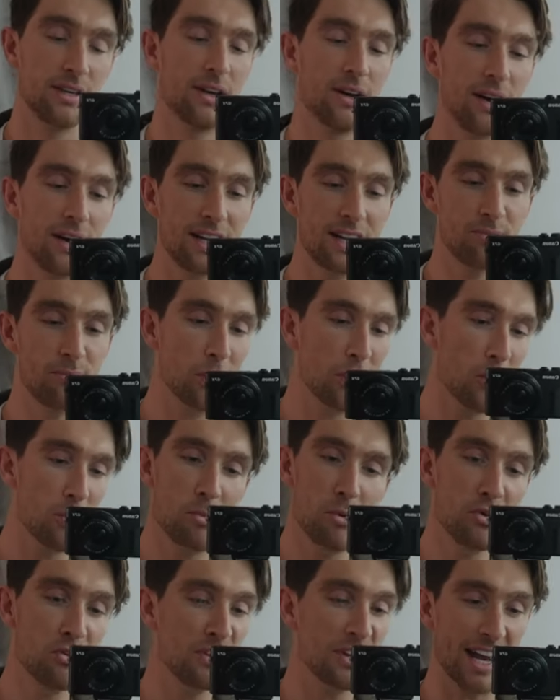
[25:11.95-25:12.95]
I live my own
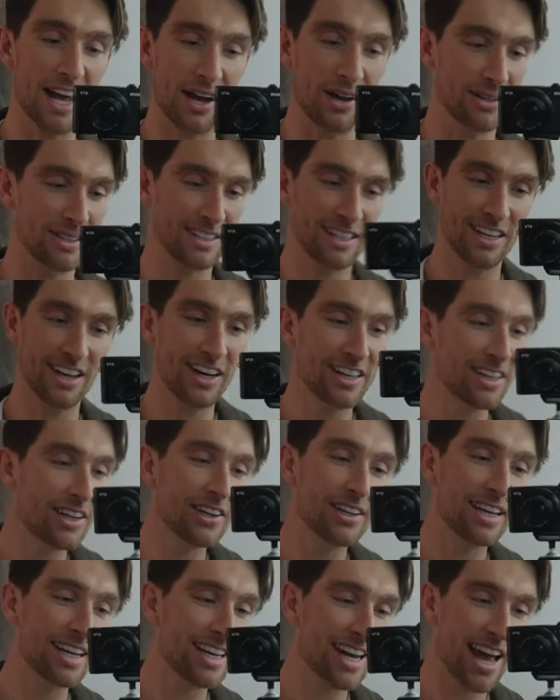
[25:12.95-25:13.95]
movie now. I
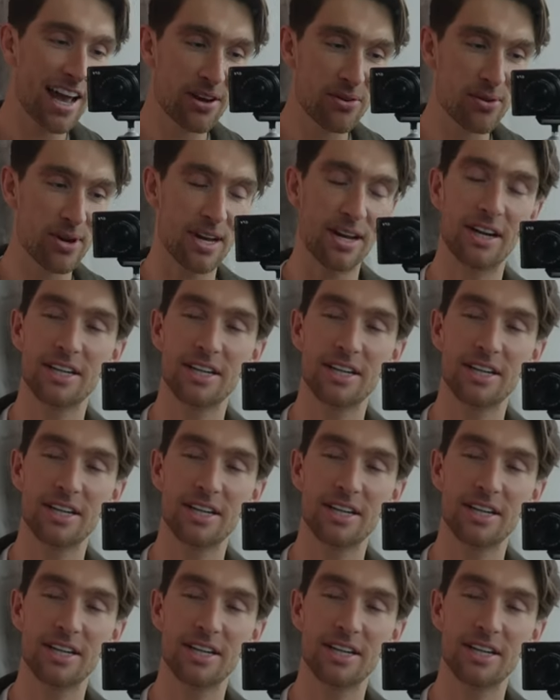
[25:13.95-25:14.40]
don't need Henry.